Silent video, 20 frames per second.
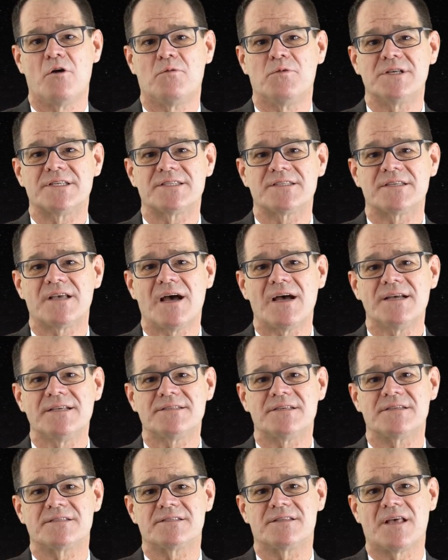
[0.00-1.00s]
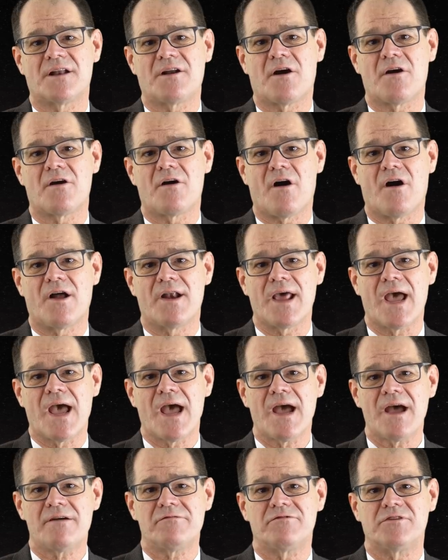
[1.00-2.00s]
with sizes that are on
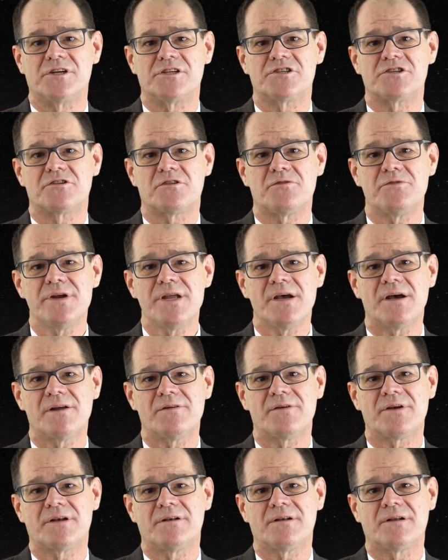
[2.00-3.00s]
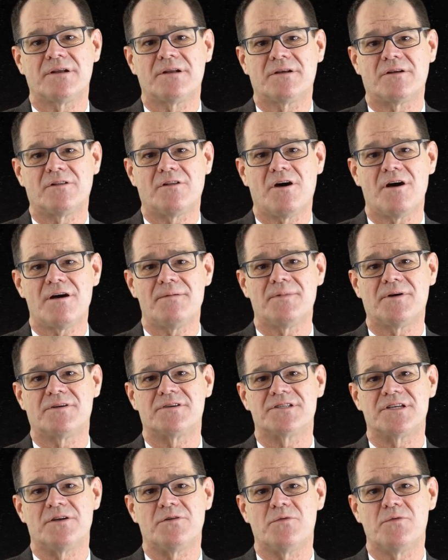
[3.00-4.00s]
average 300
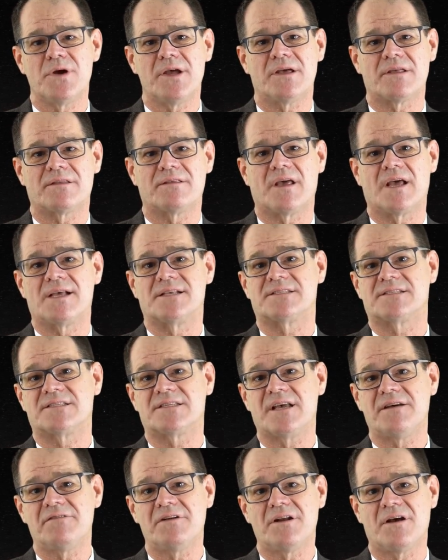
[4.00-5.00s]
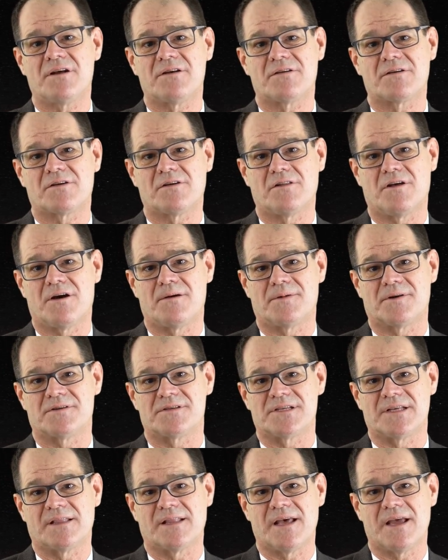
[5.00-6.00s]
kilometers in width and 700
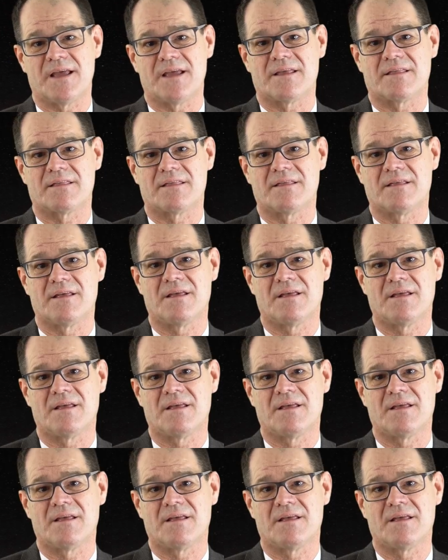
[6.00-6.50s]
kilometers in length.